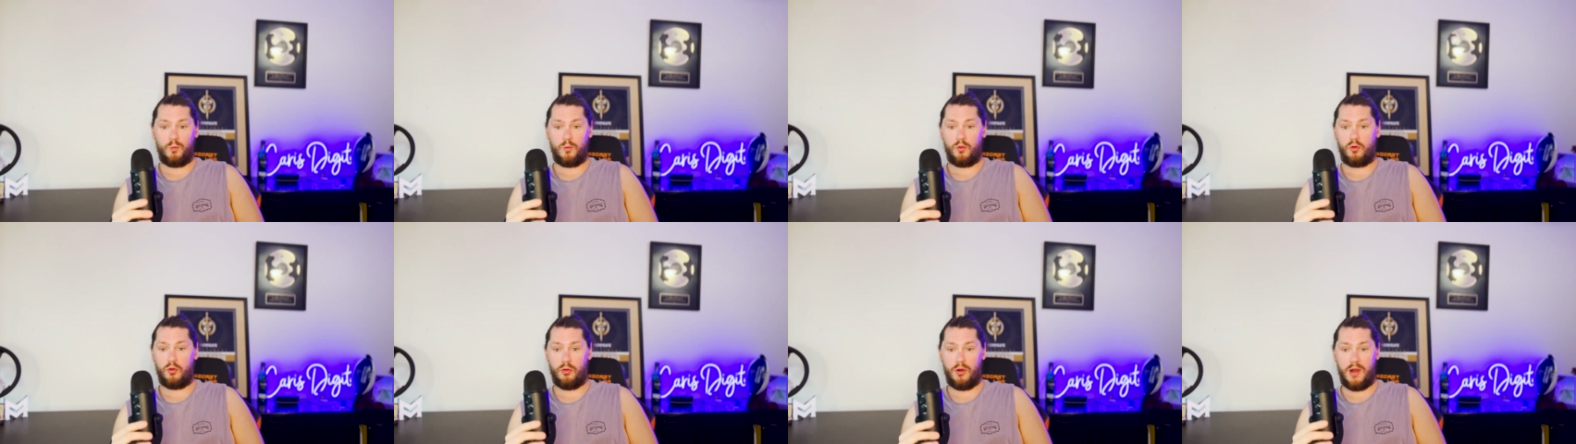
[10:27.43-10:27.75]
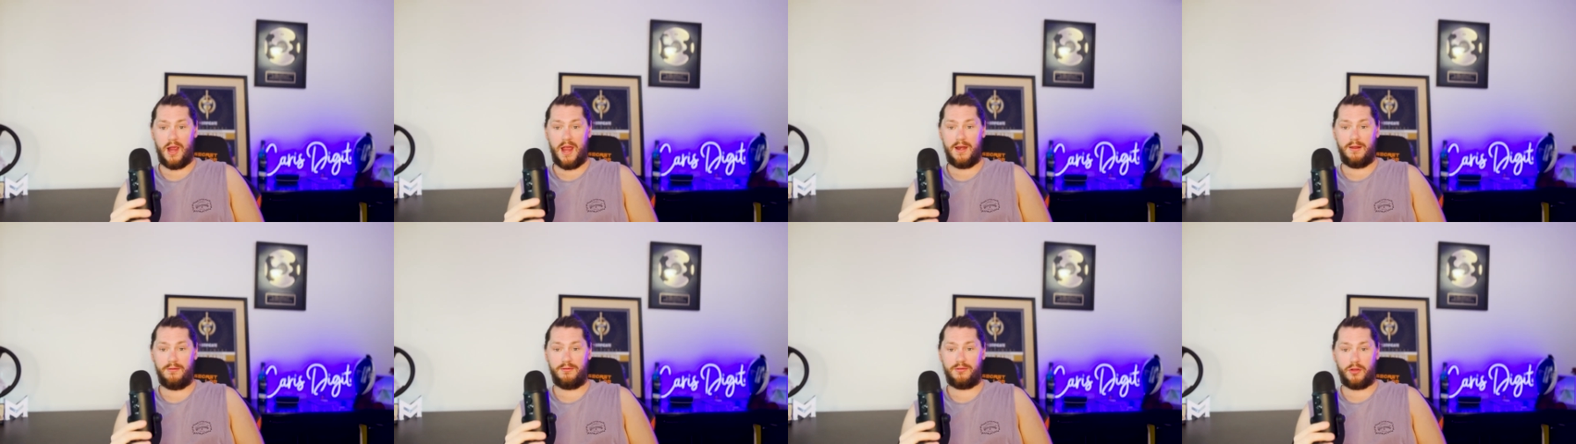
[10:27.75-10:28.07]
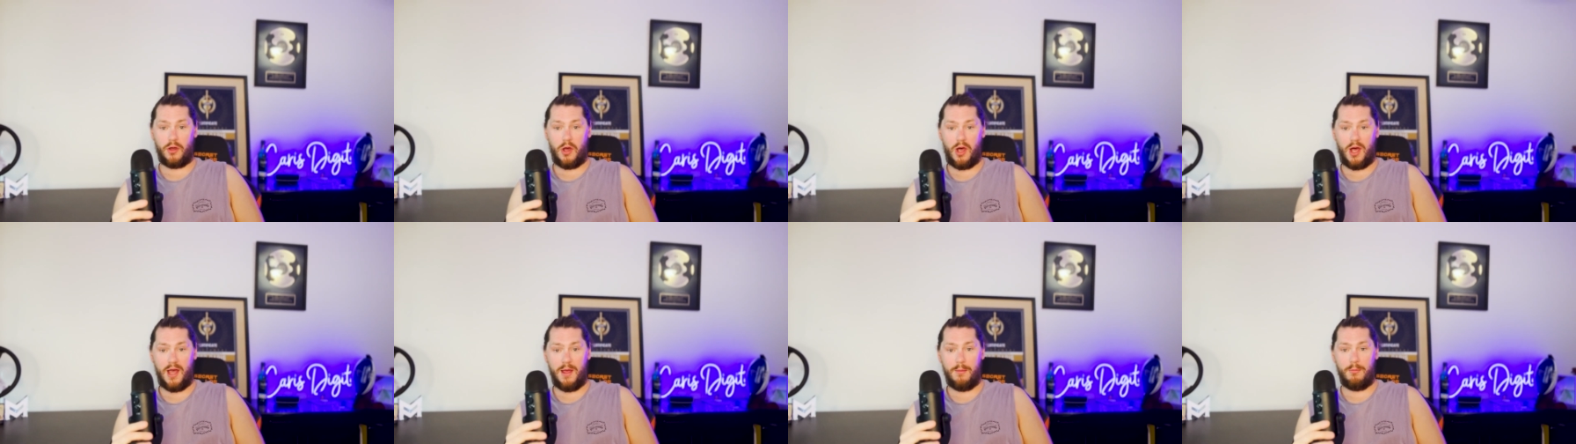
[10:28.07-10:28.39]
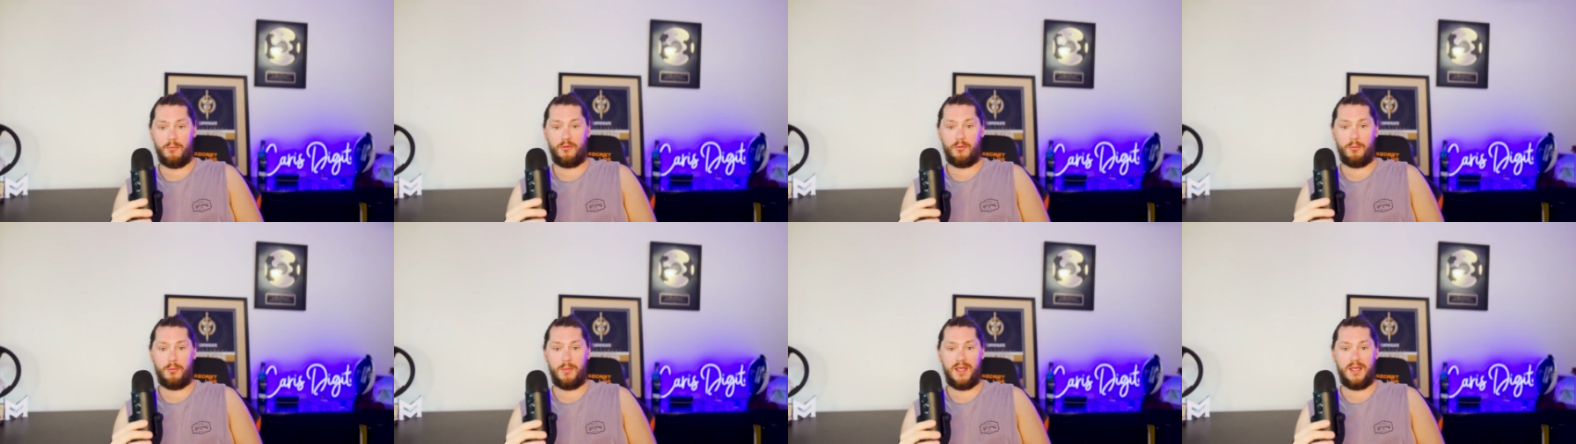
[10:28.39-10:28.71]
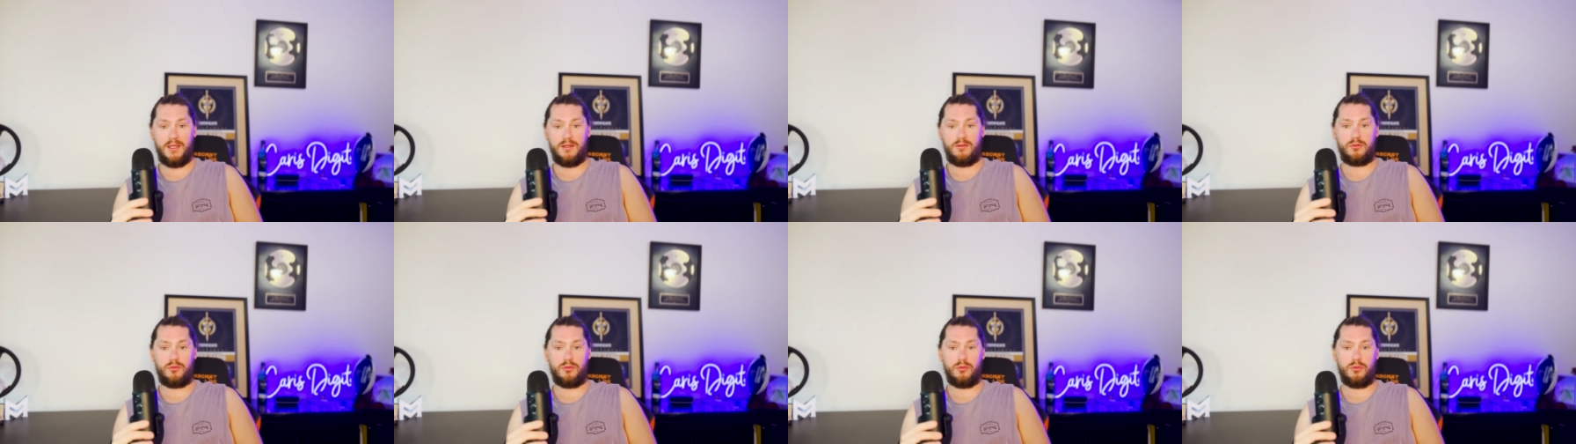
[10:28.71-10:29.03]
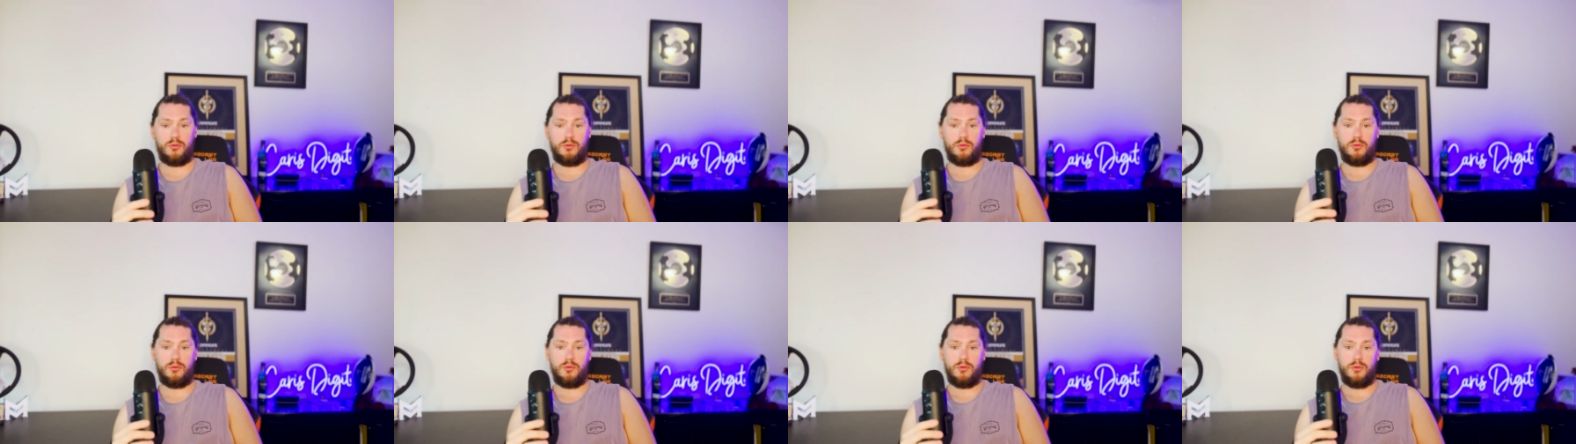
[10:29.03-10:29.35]
creative time for me
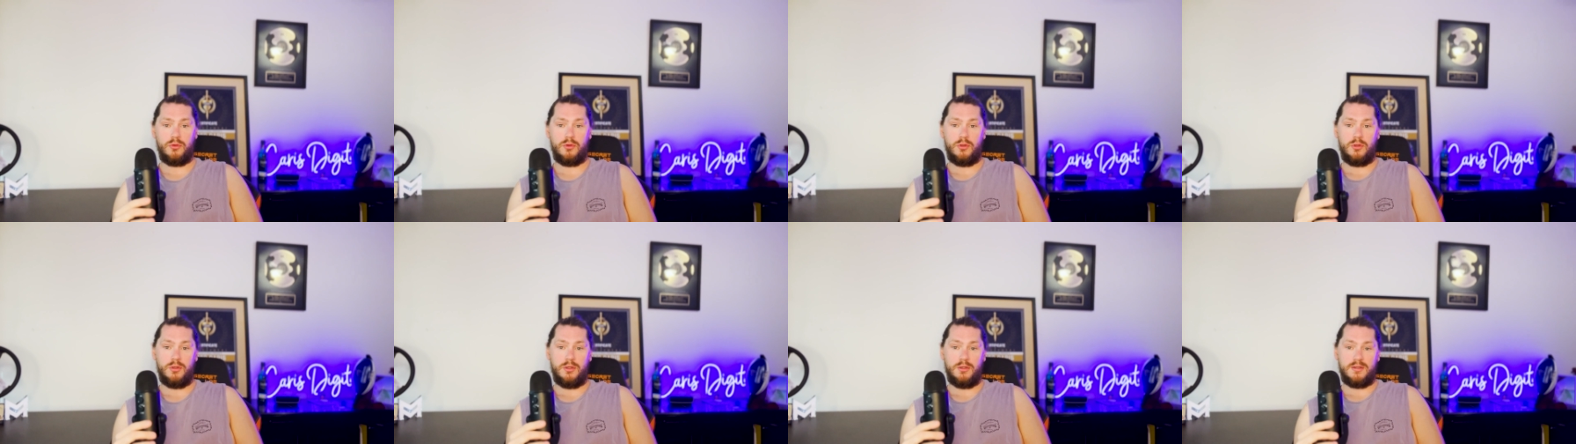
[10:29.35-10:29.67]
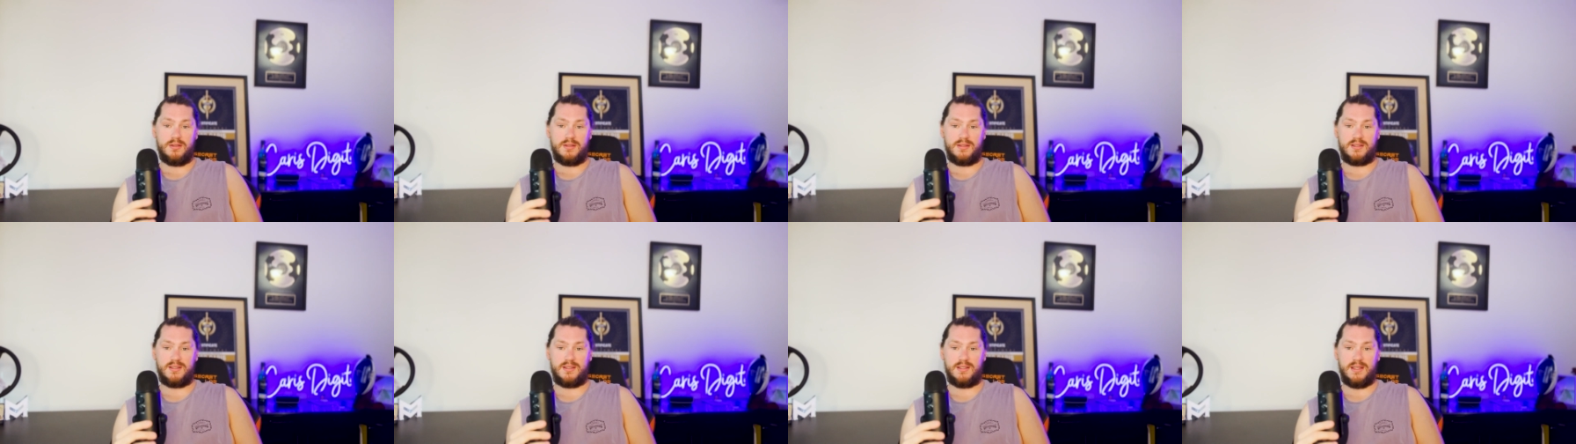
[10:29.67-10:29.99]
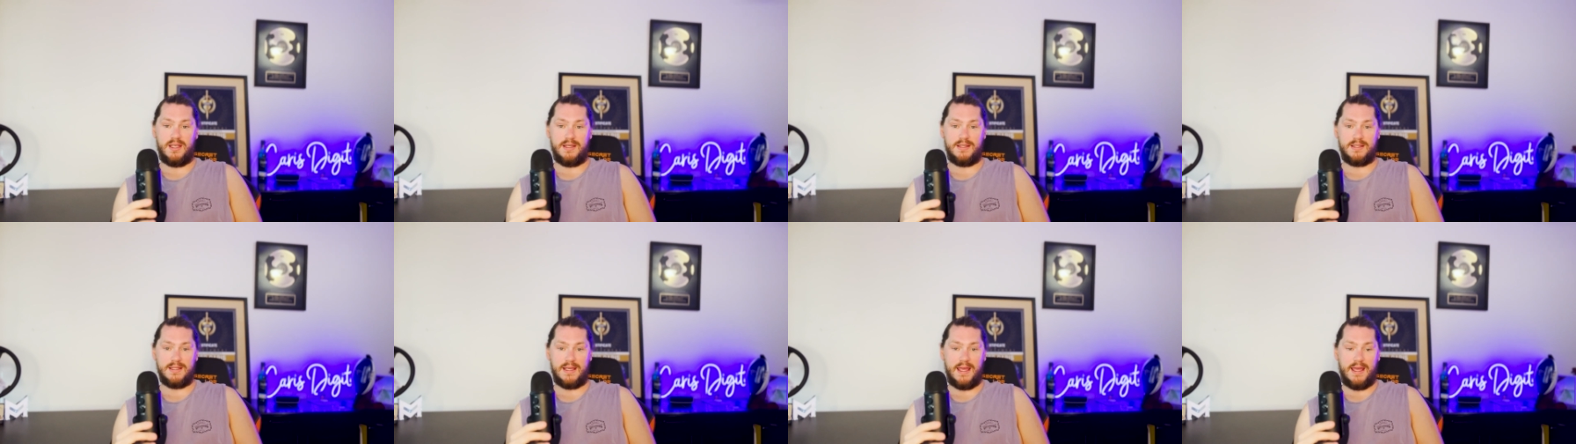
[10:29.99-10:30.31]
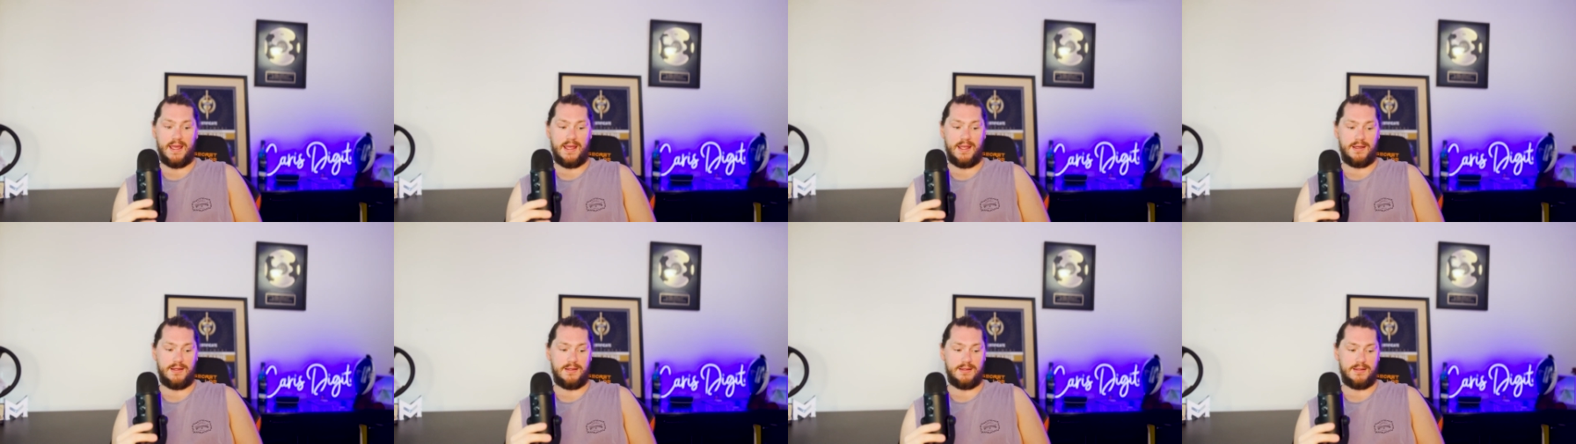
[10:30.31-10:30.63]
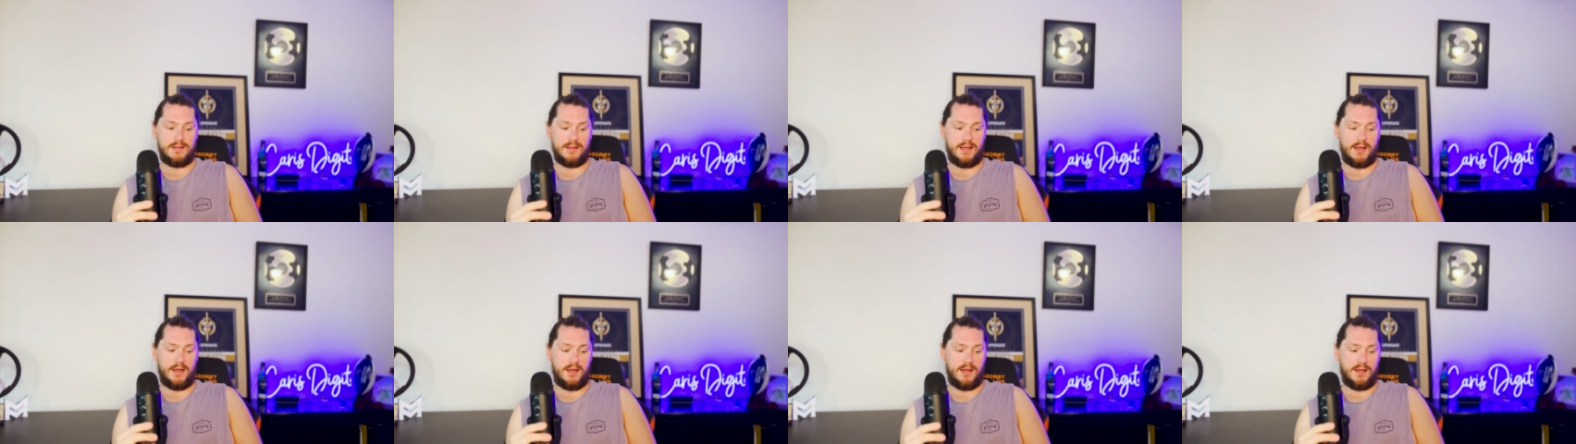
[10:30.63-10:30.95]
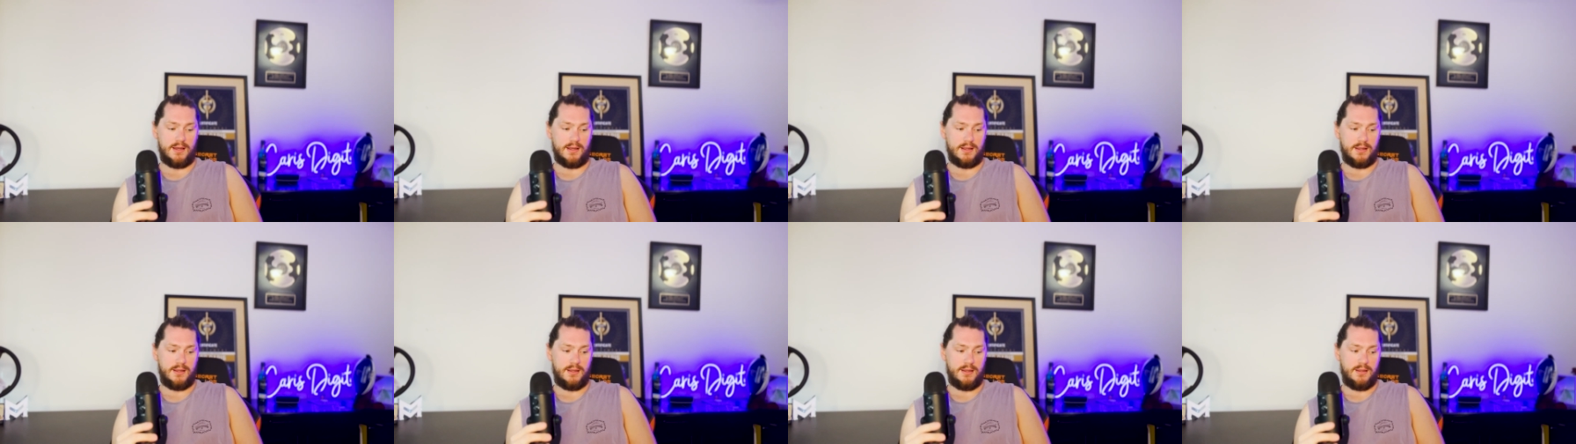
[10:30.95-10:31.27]
to sit and uh,